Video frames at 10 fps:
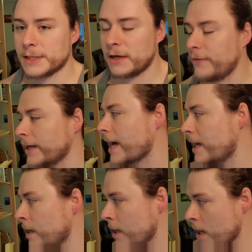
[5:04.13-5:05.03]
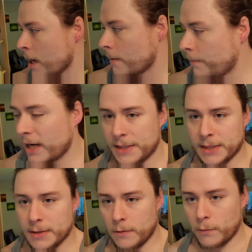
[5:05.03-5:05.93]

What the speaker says: and stuff like that. But